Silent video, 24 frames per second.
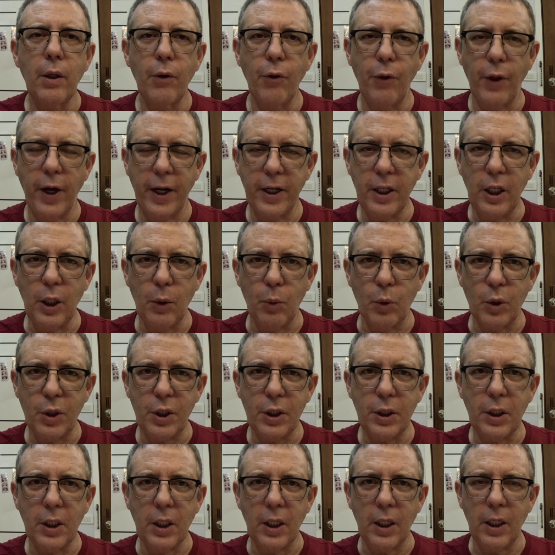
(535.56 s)
that he was
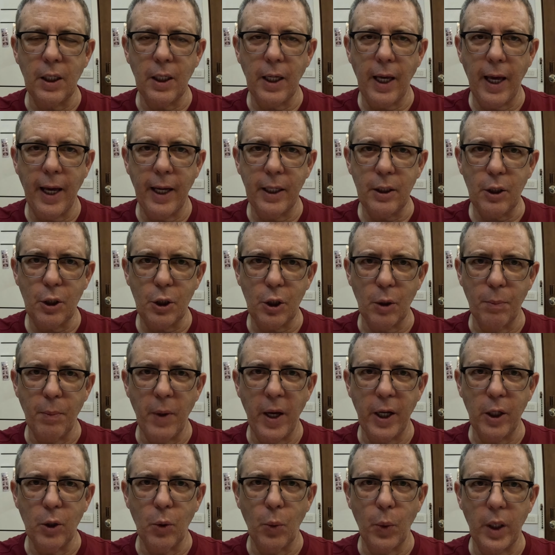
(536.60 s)
seeing at
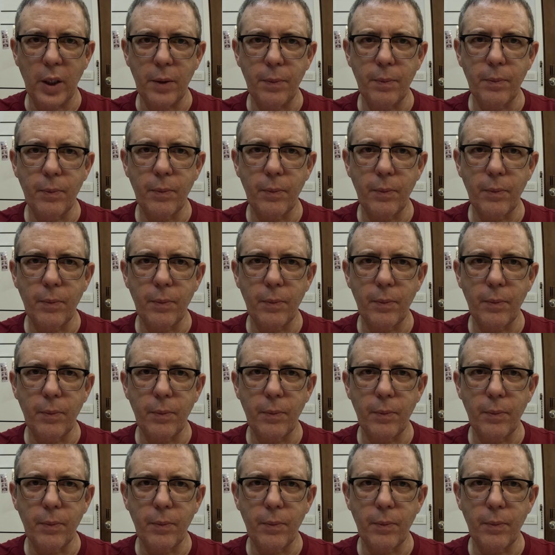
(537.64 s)
Sumetawit.